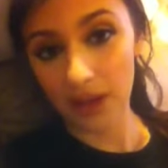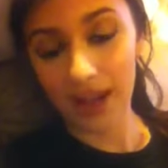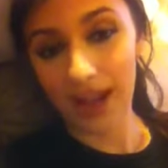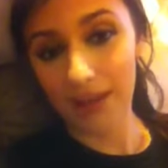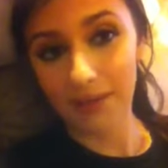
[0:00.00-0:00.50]

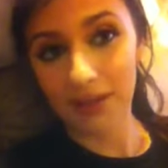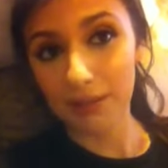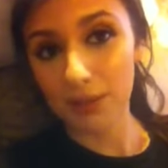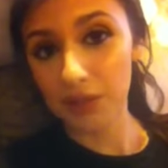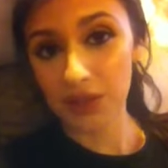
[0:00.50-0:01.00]
and I am going to
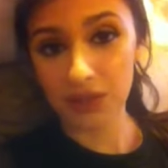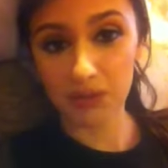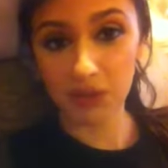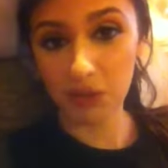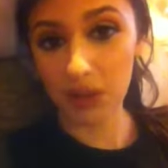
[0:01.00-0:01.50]
be using
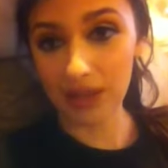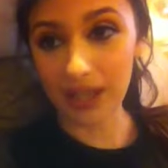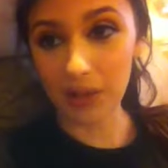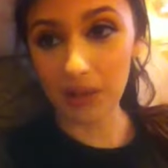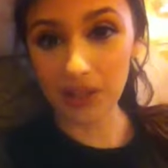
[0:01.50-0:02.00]
some strong
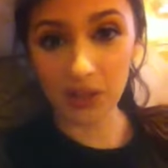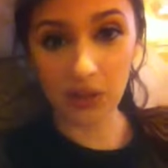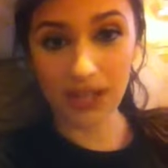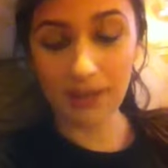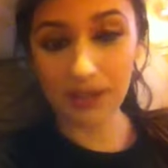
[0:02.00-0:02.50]
language and
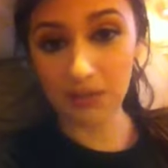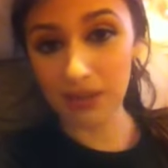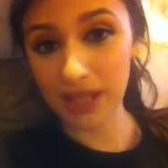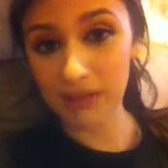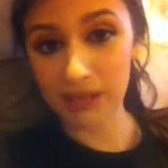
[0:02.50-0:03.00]
talking about some
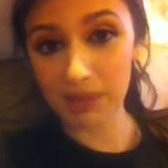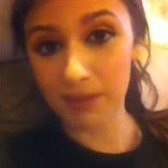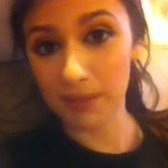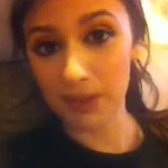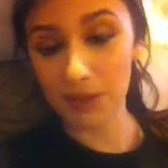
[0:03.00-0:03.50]
themes that
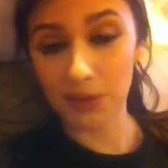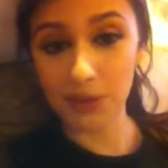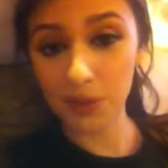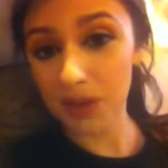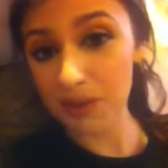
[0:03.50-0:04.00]
might make you
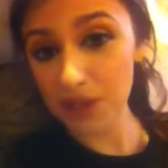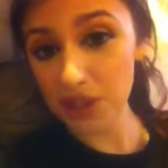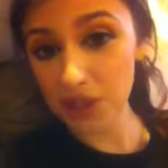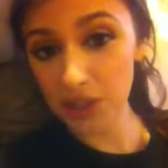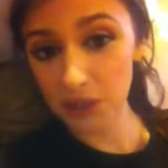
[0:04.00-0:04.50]
squeamish